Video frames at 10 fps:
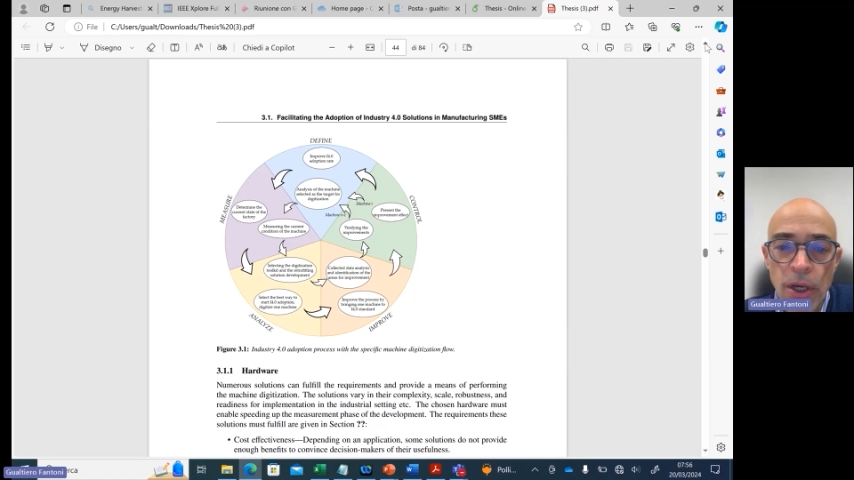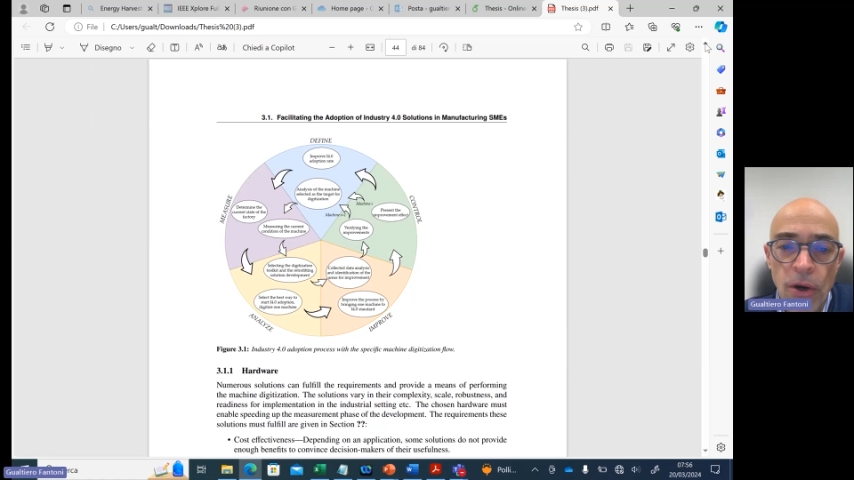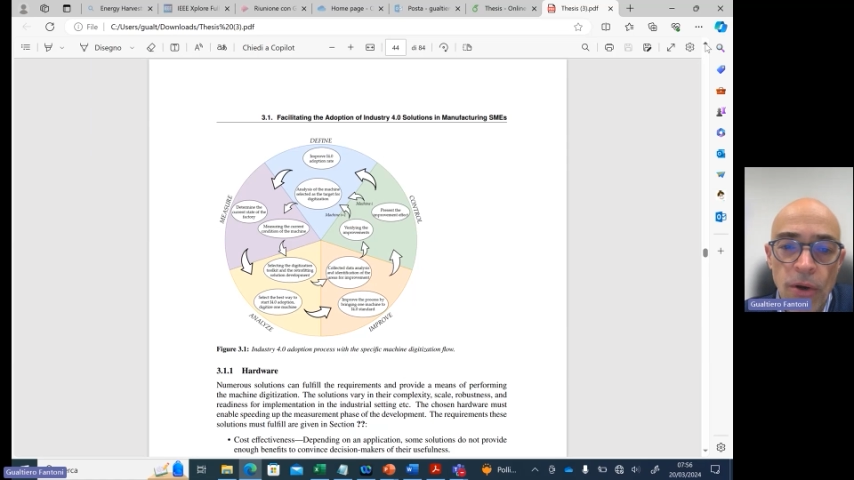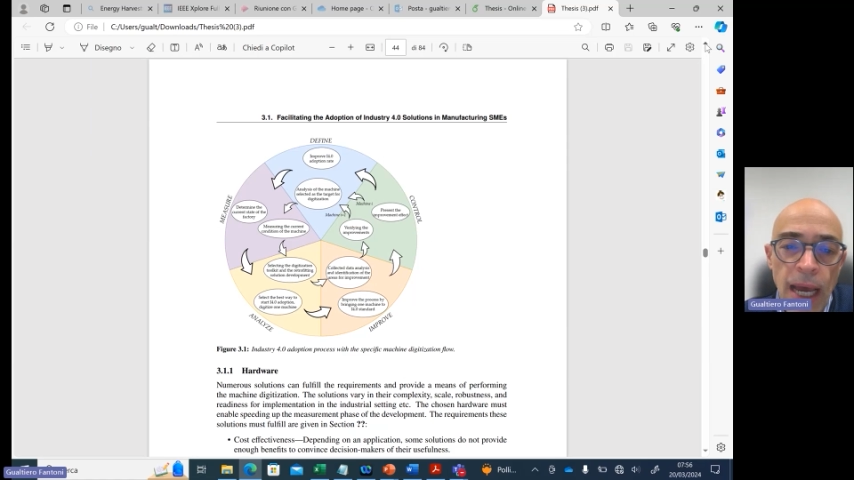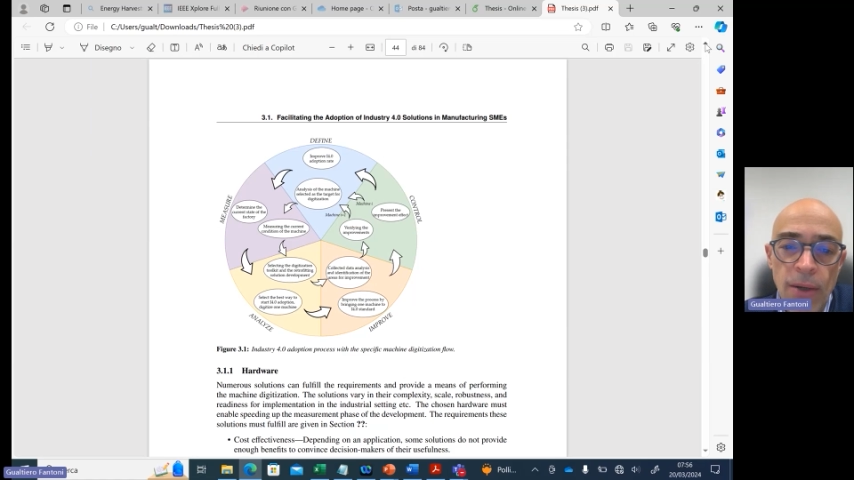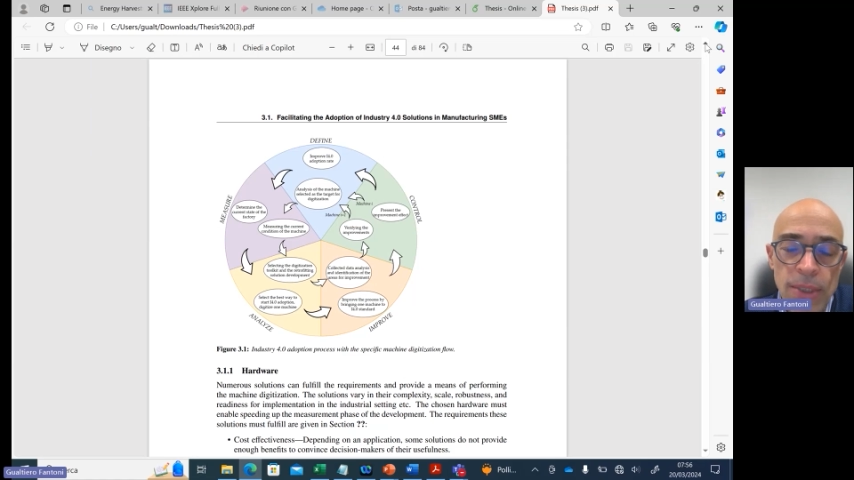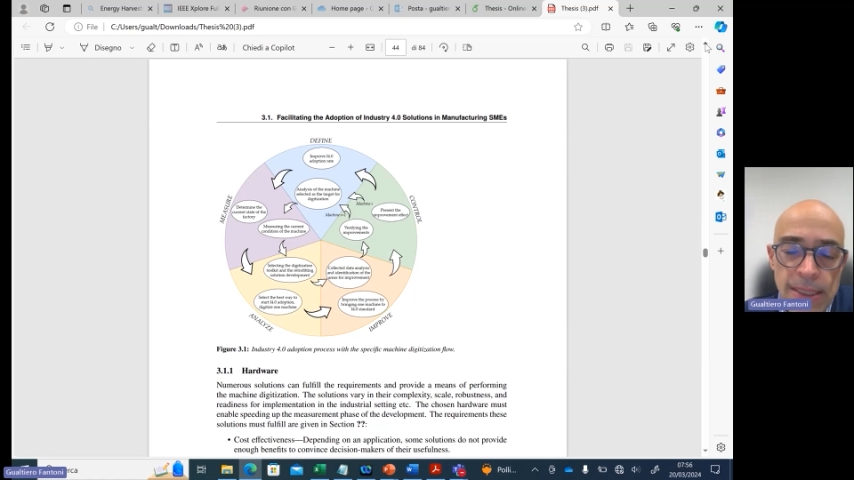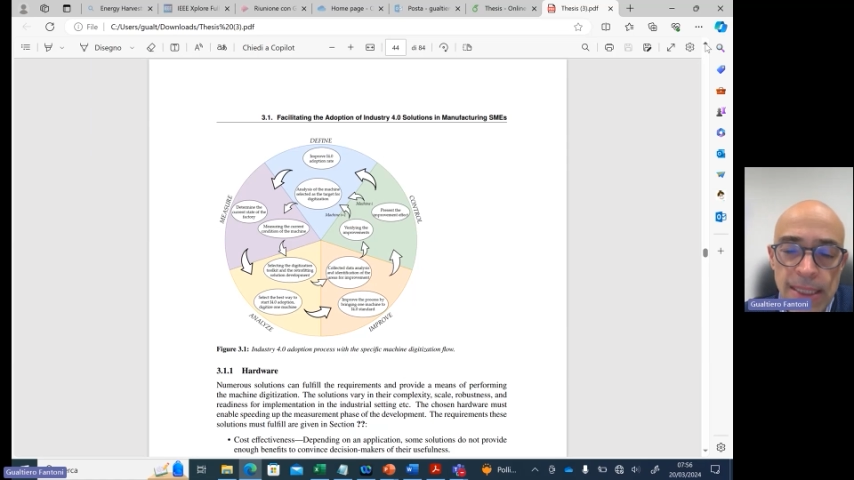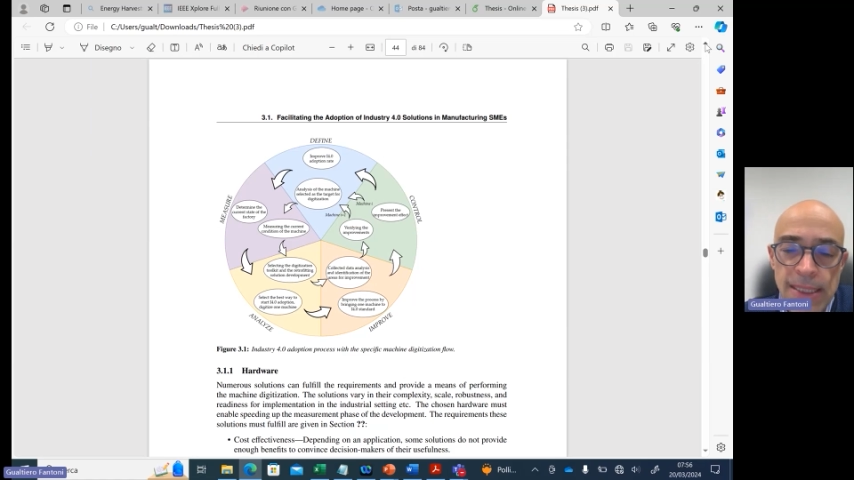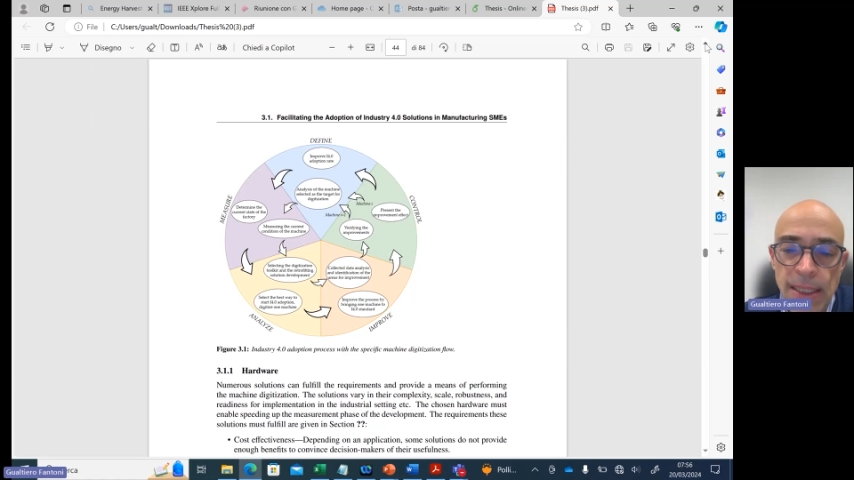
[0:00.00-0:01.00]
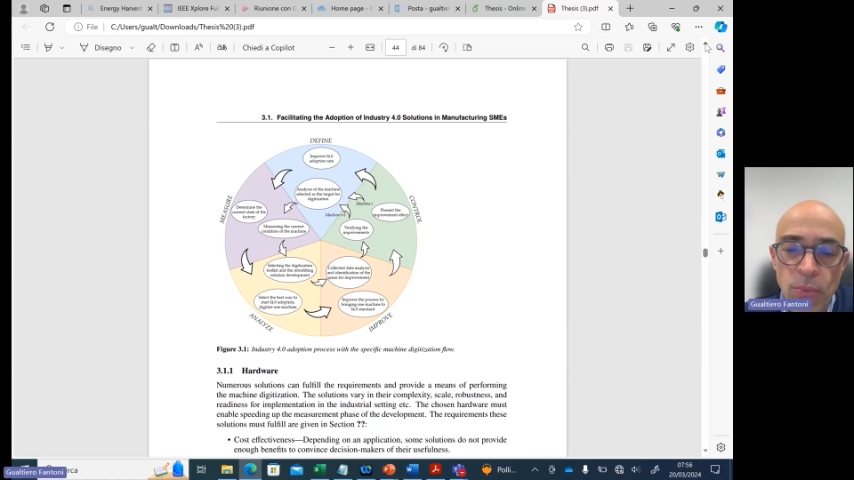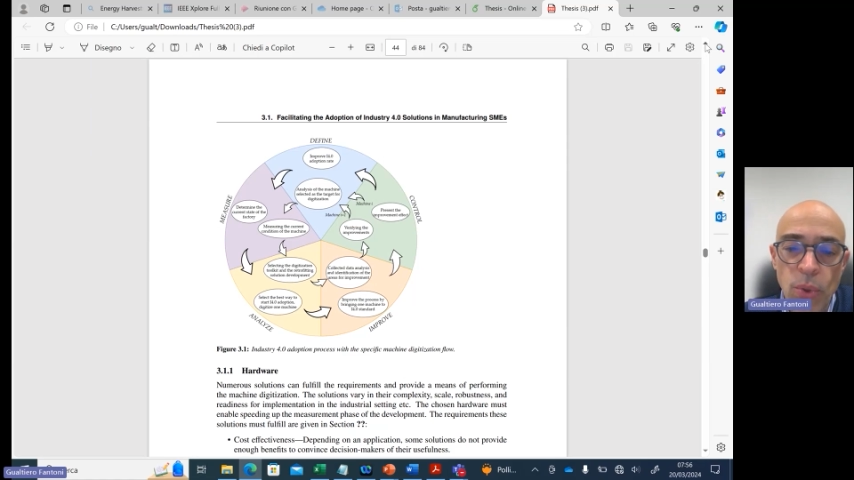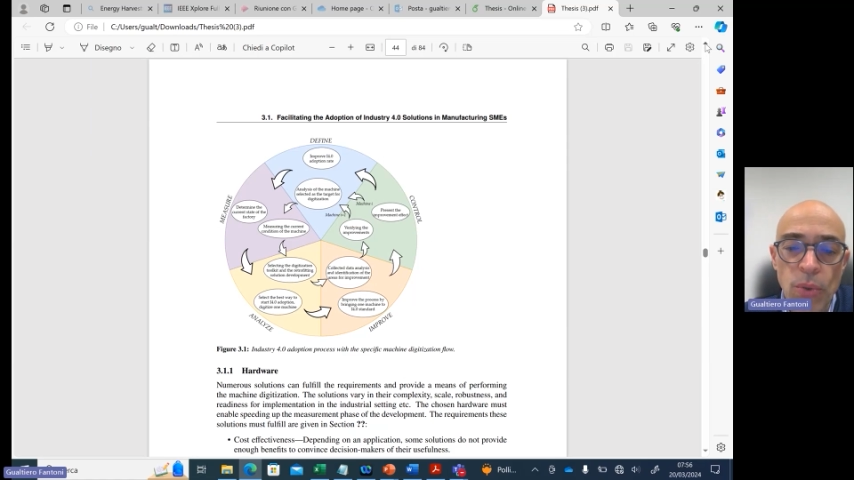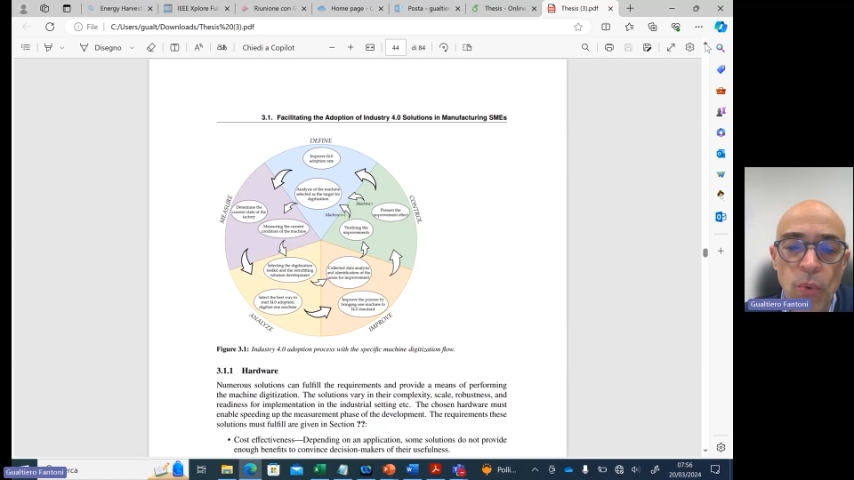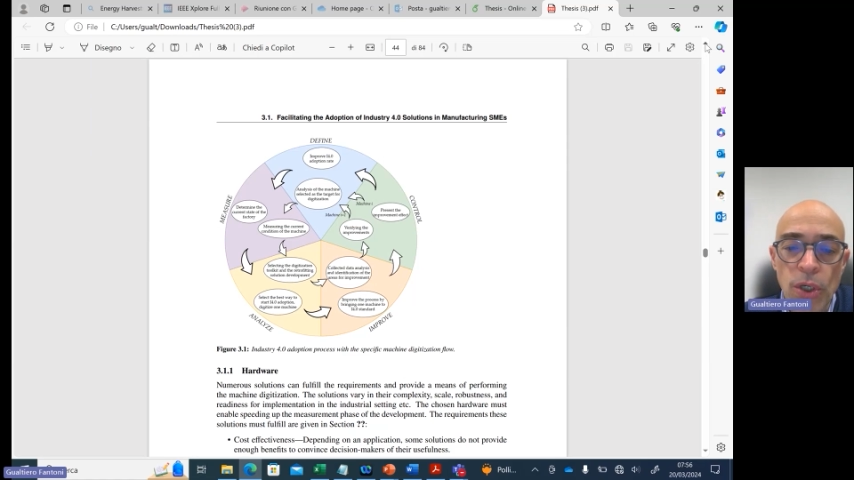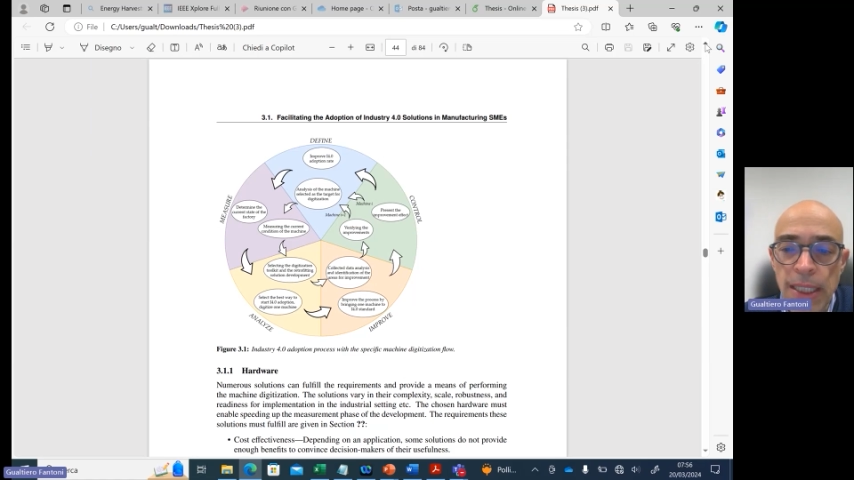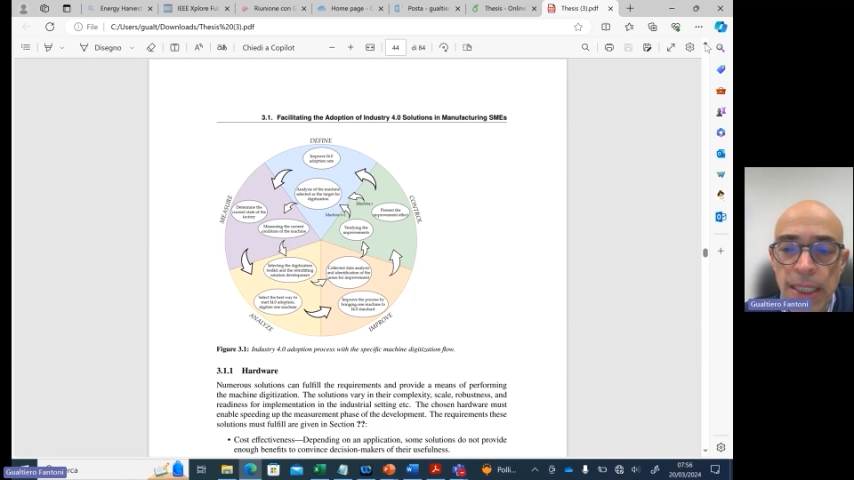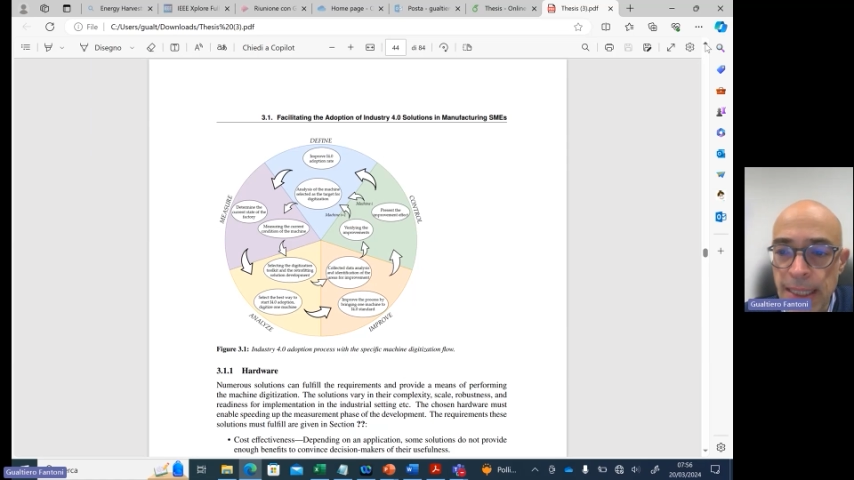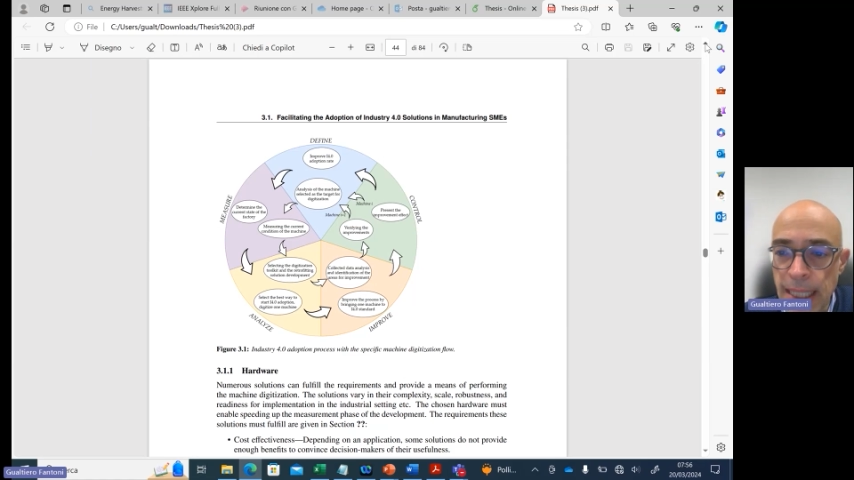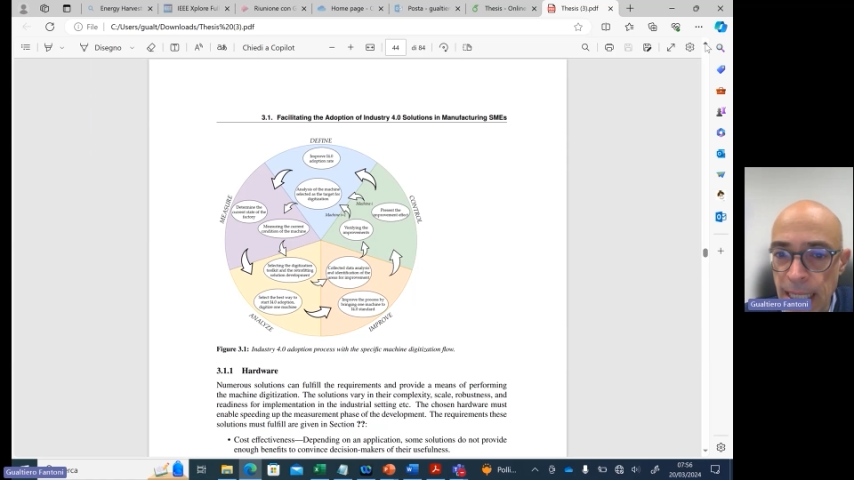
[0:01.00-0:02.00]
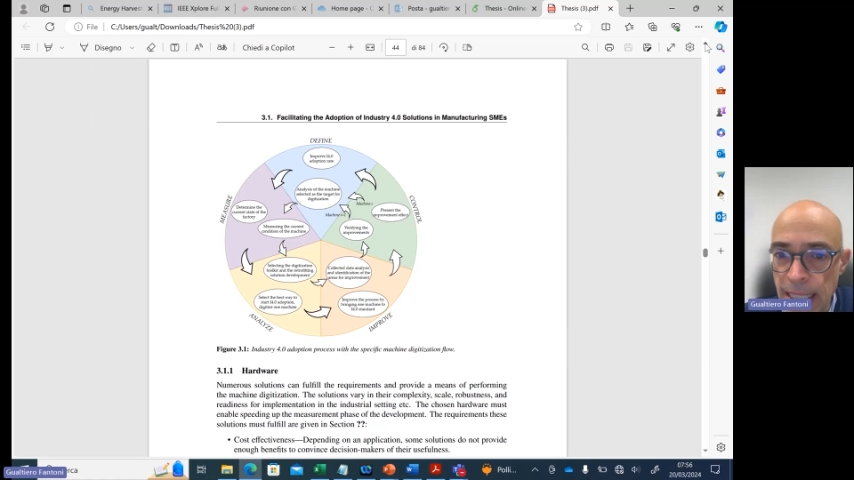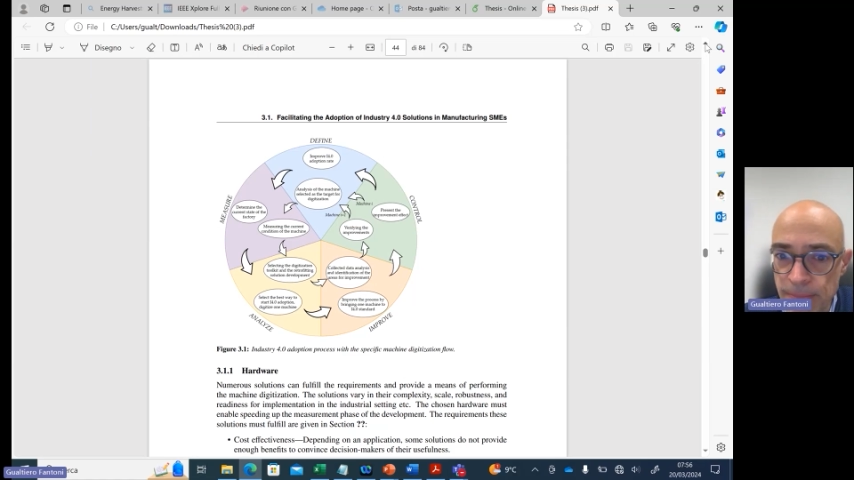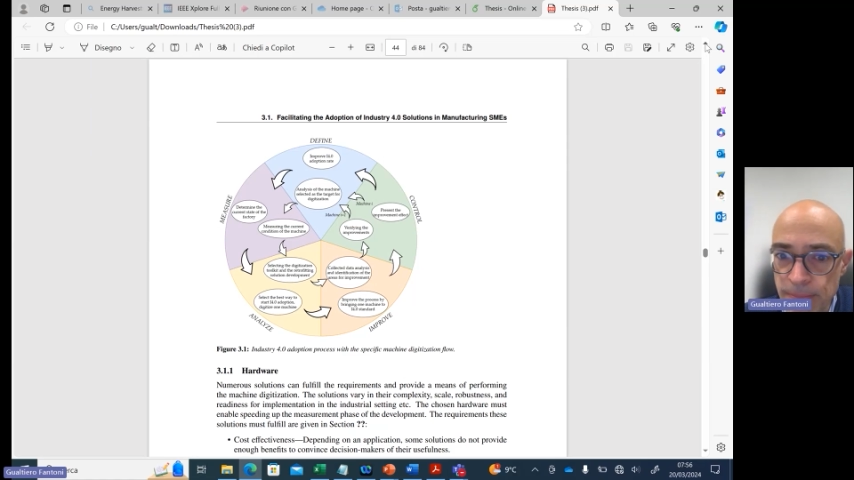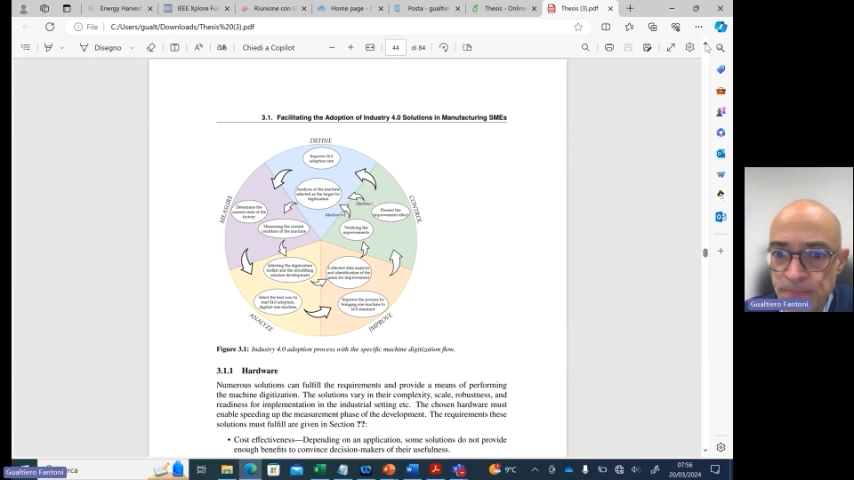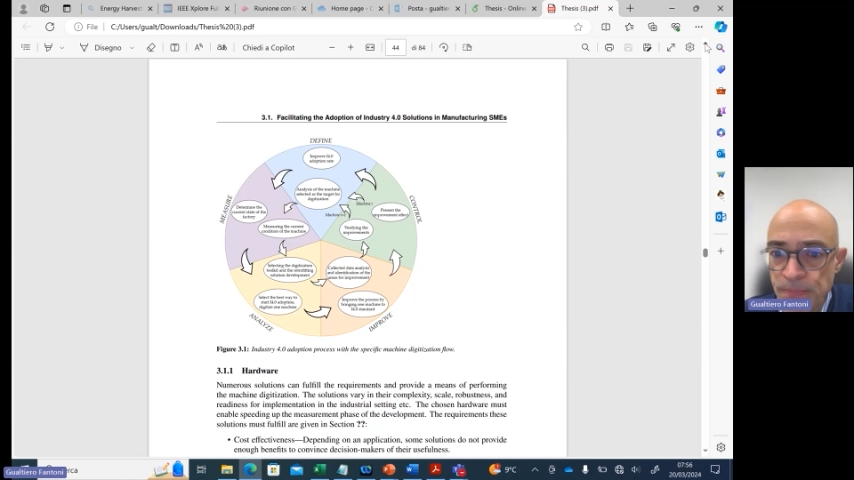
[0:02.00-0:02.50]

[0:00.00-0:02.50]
on how the system will work in time.